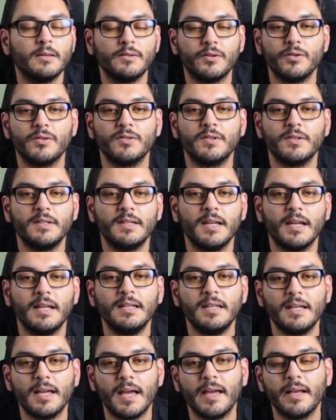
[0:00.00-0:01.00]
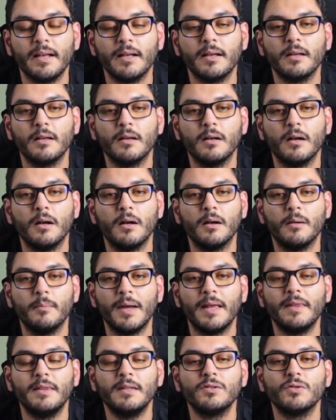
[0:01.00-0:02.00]
There's the yin yang,
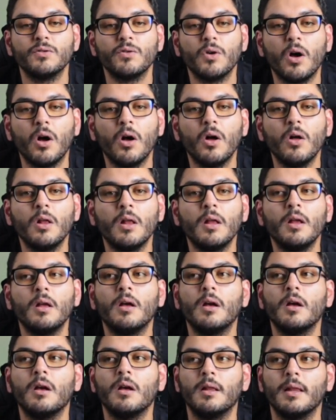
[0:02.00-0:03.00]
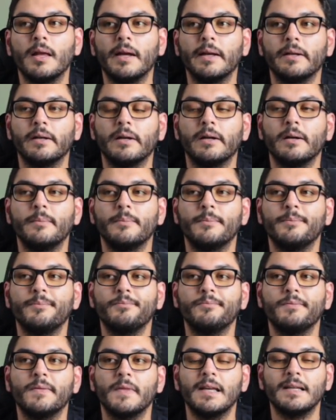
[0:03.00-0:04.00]
and these are all like
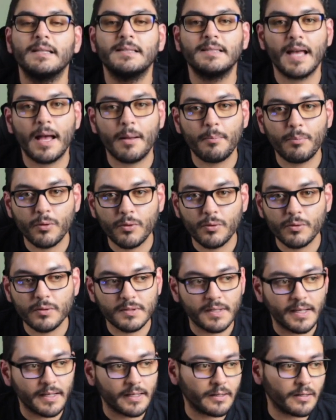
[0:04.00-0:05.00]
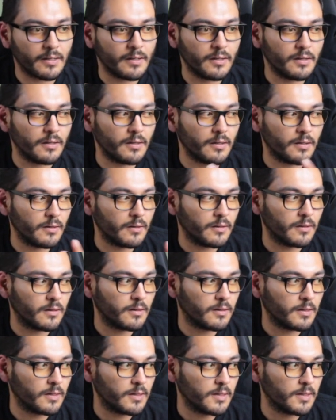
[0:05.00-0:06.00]
examples, like that
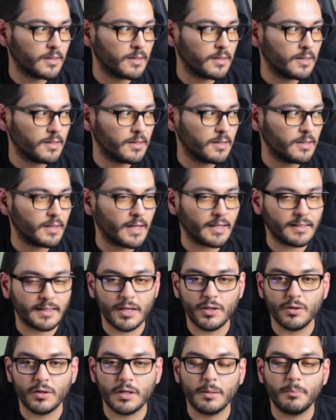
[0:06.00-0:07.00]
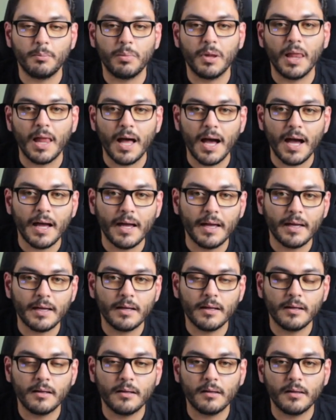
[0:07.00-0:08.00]
you can apply,
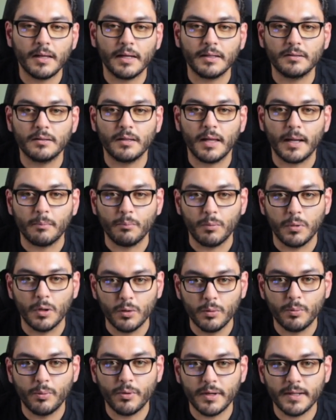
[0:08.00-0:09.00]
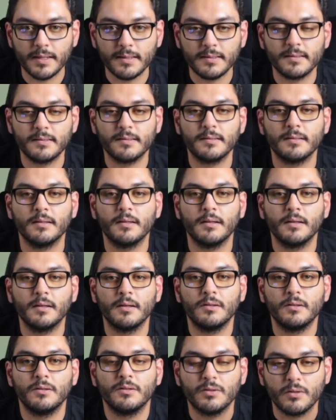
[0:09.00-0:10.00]
like blueprints
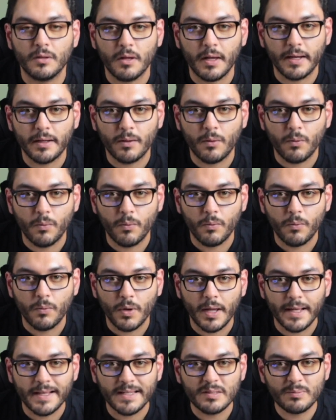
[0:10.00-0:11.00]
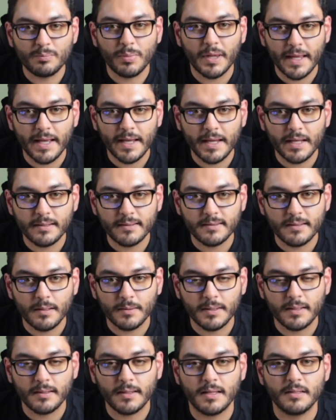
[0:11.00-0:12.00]
to like explain
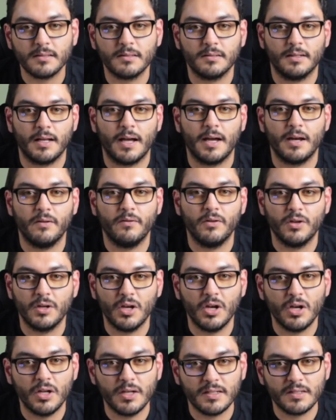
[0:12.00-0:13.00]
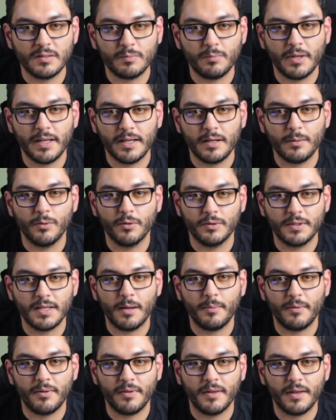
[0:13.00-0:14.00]
something that's kind of an unexplainable
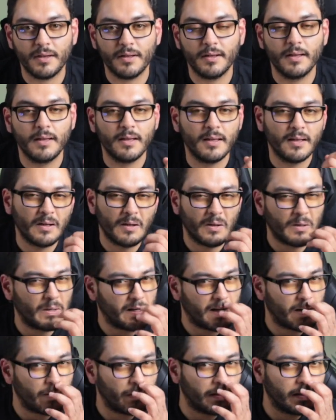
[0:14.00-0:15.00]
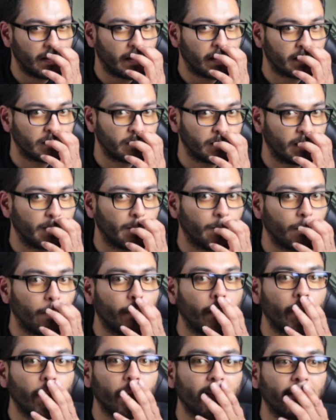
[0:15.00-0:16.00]
type of thing, or not really unexplainable,
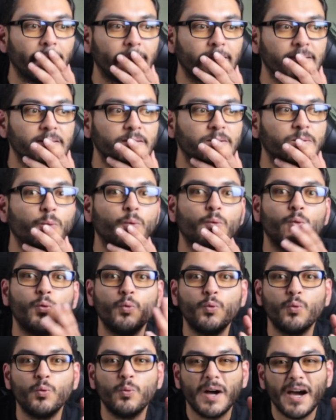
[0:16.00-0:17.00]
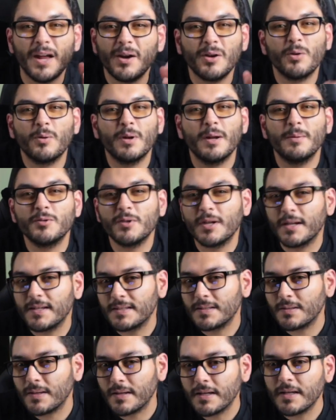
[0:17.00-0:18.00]
but like, just, I don't know what I'm trying to
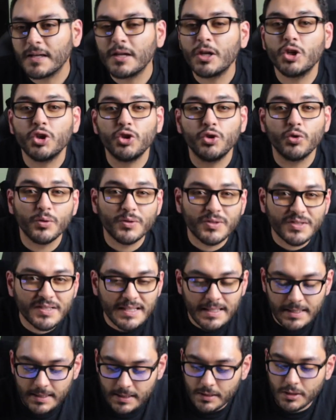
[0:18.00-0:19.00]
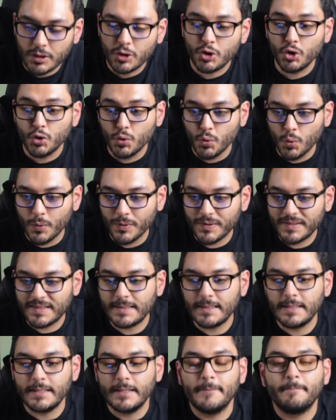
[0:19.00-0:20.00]
say. You will
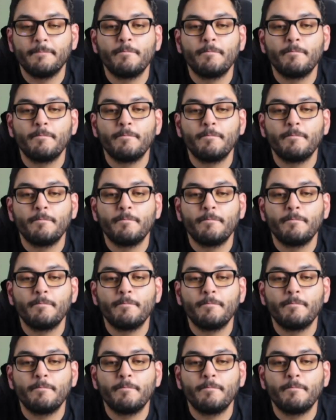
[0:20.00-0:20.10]
see.